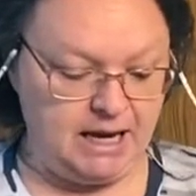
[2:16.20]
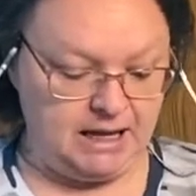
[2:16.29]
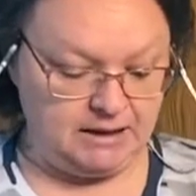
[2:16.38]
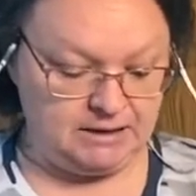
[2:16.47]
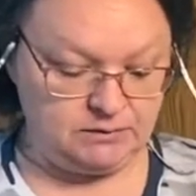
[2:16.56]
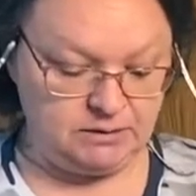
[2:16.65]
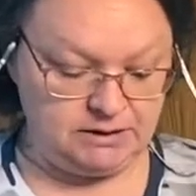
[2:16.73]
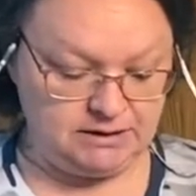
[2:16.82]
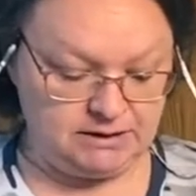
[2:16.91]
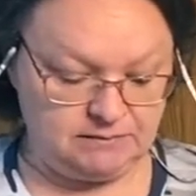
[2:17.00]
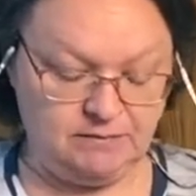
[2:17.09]
this
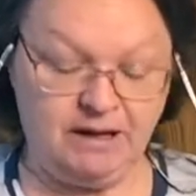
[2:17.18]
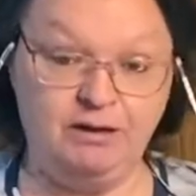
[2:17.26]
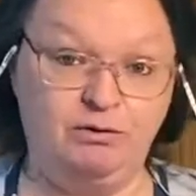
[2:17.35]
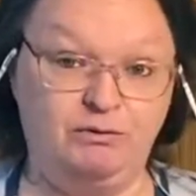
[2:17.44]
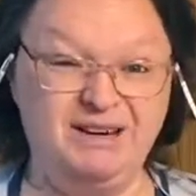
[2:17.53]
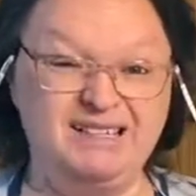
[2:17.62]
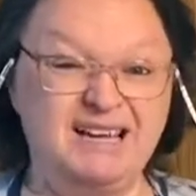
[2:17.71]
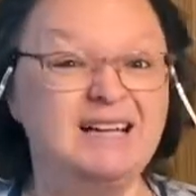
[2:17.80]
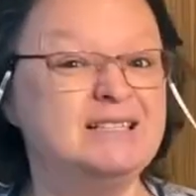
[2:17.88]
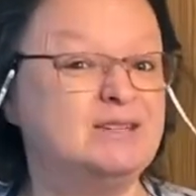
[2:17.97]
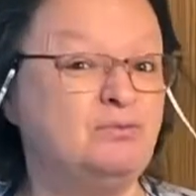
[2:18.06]
one's like three
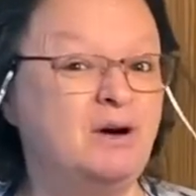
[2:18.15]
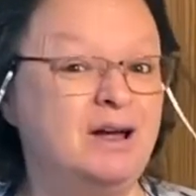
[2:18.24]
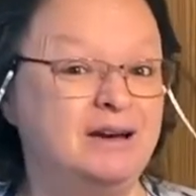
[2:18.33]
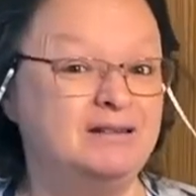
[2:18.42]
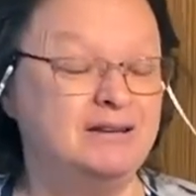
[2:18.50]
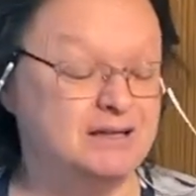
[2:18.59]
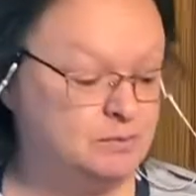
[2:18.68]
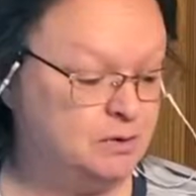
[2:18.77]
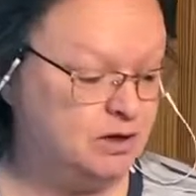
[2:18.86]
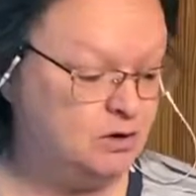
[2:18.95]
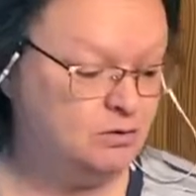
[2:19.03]
signs in one. That's
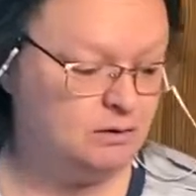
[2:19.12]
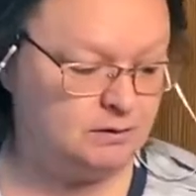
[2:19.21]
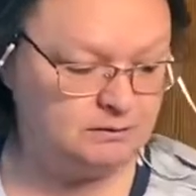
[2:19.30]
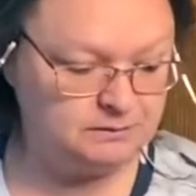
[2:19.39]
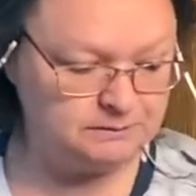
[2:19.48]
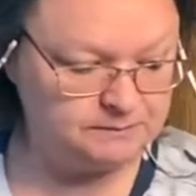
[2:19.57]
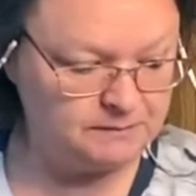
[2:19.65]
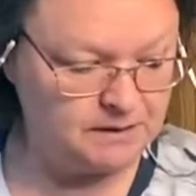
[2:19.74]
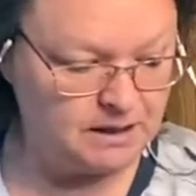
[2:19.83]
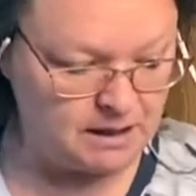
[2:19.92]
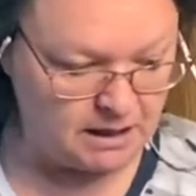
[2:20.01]
pretty cool.
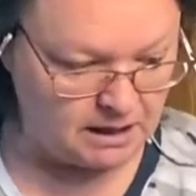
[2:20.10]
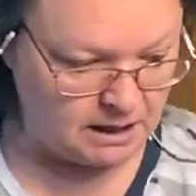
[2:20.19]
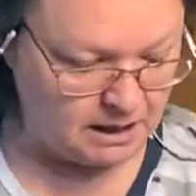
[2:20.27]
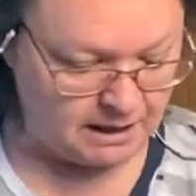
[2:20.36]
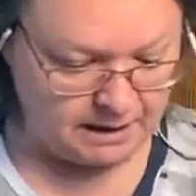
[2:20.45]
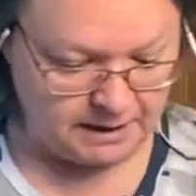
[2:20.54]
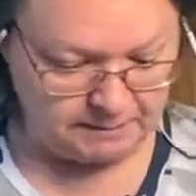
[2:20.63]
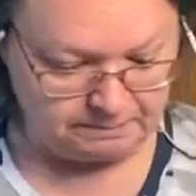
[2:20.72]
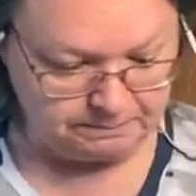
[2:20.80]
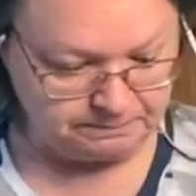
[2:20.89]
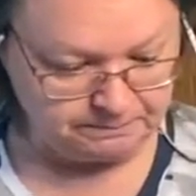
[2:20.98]

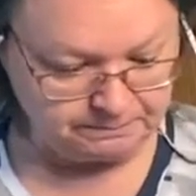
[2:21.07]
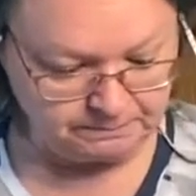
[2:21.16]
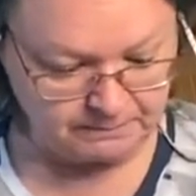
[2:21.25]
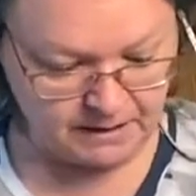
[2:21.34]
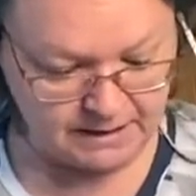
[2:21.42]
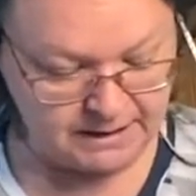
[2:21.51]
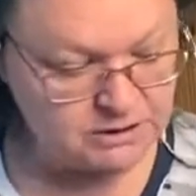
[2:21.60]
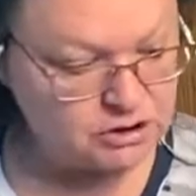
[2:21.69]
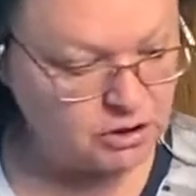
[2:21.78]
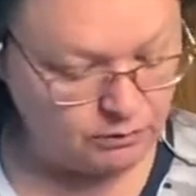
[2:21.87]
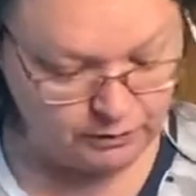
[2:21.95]
Um, and
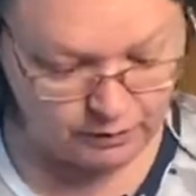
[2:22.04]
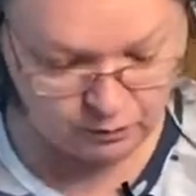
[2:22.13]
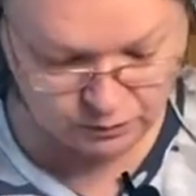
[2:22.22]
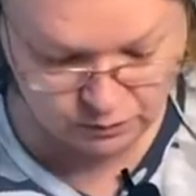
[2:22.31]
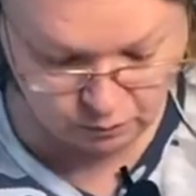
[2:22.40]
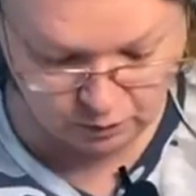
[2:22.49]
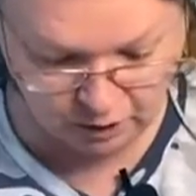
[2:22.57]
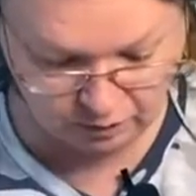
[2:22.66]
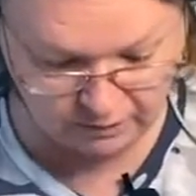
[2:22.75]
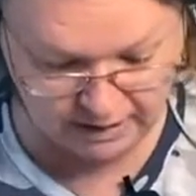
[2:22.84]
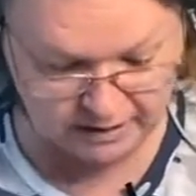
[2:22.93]
so those
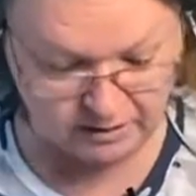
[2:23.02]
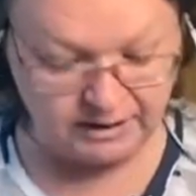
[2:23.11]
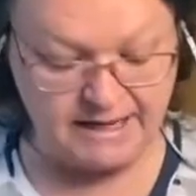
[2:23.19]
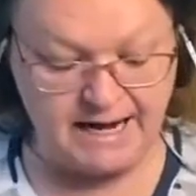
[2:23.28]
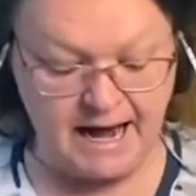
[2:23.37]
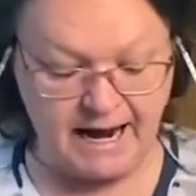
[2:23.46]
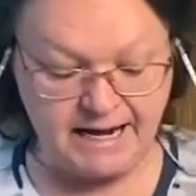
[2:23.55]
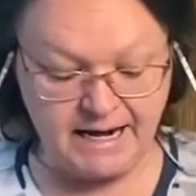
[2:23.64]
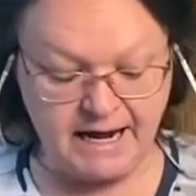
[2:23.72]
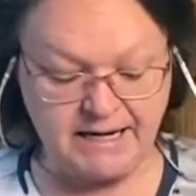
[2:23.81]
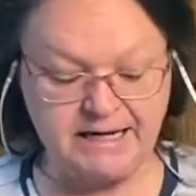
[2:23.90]
were regularly
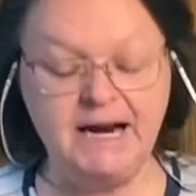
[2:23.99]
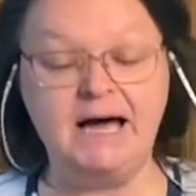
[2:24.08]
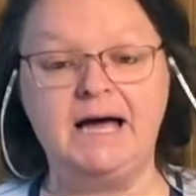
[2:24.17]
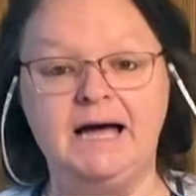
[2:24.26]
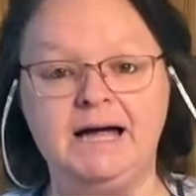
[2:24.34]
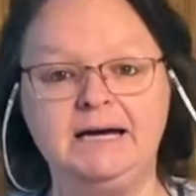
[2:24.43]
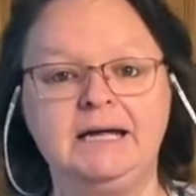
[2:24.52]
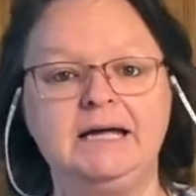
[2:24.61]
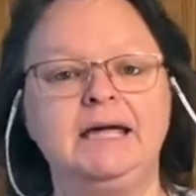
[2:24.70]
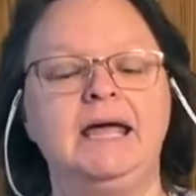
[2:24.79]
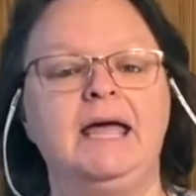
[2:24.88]
$9.99
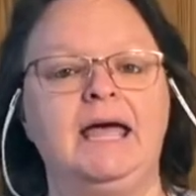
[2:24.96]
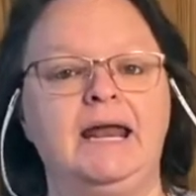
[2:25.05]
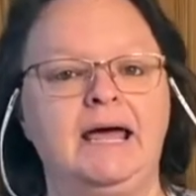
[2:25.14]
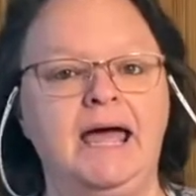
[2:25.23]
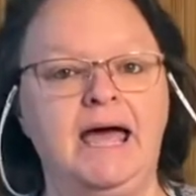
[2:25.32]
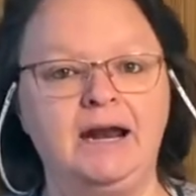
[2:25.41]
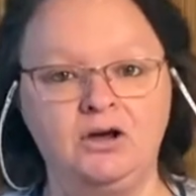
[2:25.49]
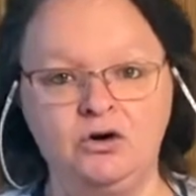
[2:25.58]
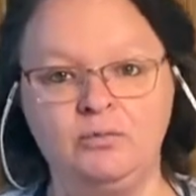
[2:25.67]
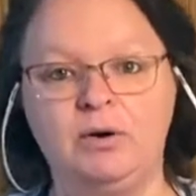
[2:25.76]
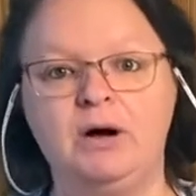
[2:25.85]
and I had a
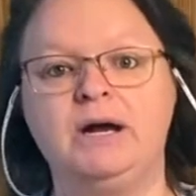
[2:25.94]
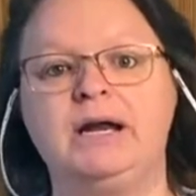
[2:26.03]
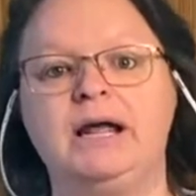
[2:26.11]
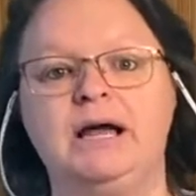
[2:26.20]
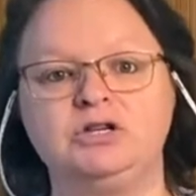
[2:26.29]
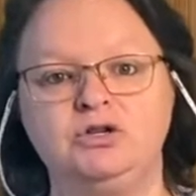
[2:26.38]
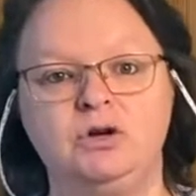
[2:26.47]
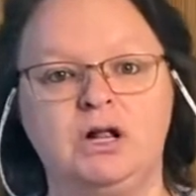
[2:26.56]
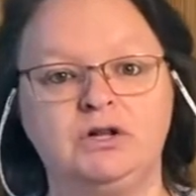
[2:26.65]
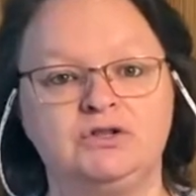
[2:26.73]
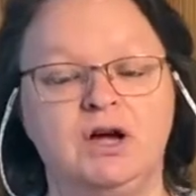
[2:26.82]
coupon and I got
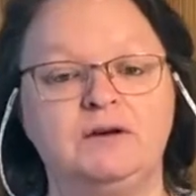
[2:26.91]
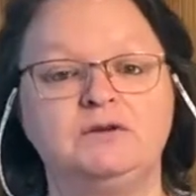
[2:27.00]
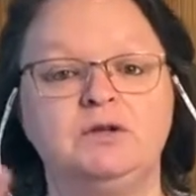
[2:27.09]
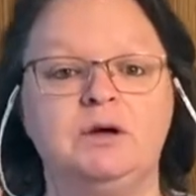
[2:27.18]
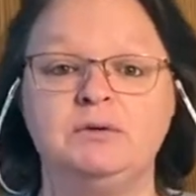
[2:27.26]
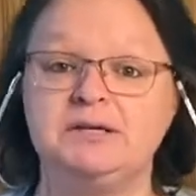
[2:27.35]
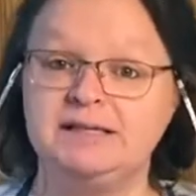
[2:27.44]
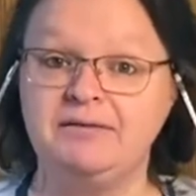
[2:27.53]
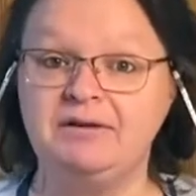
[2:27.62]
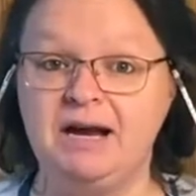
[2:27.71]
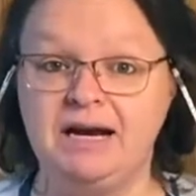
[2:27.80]
$2 off so they were
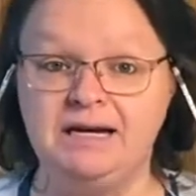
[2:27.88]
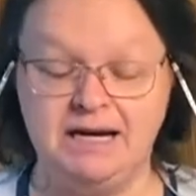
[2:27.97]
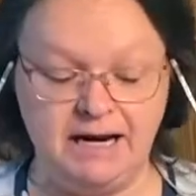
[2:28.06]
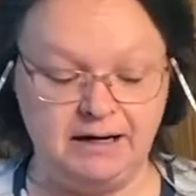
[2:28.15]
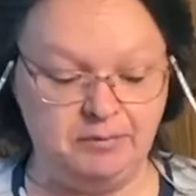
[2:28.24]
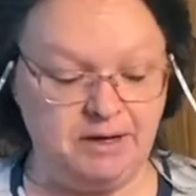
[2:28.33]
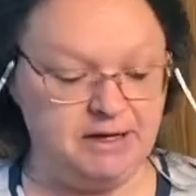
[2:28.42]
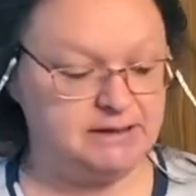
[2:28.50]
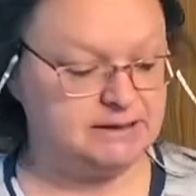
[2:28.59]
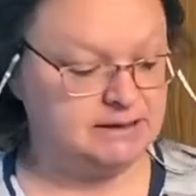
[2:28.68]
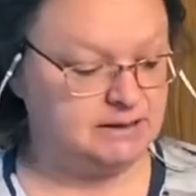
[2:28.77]
$7.99 a
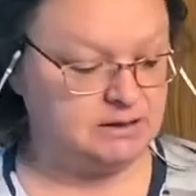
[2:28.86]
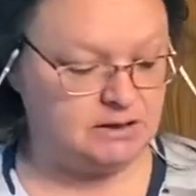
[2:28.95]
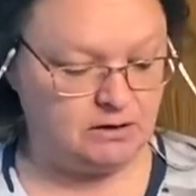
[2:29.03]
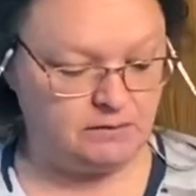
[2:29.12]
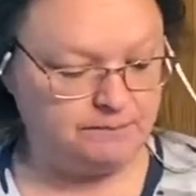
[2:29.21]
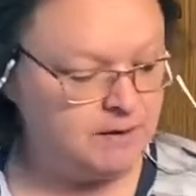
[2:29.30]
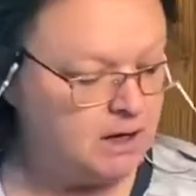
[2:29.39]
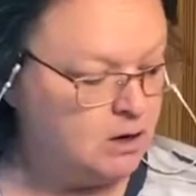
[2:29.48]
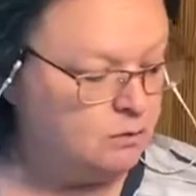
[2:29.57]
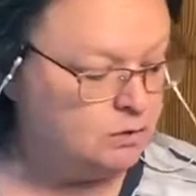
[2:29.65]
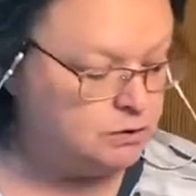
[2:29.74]
piece. So,
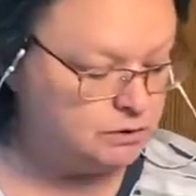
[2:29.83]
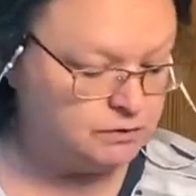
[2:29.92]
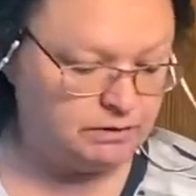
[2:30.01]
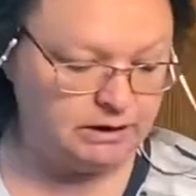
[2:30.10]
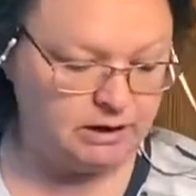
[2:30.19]
which was really